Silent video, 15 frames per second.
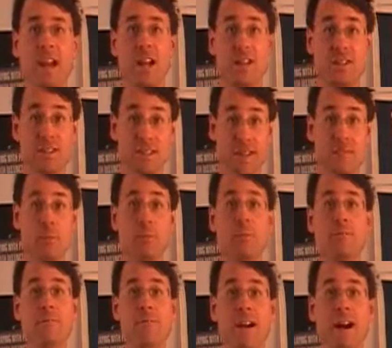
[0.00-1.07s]
It's never
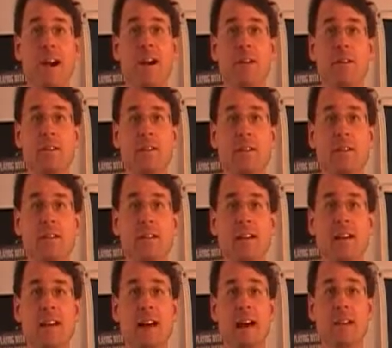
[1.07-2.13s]
been fired
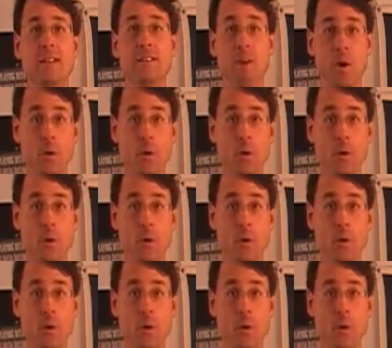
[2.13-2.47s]
and it's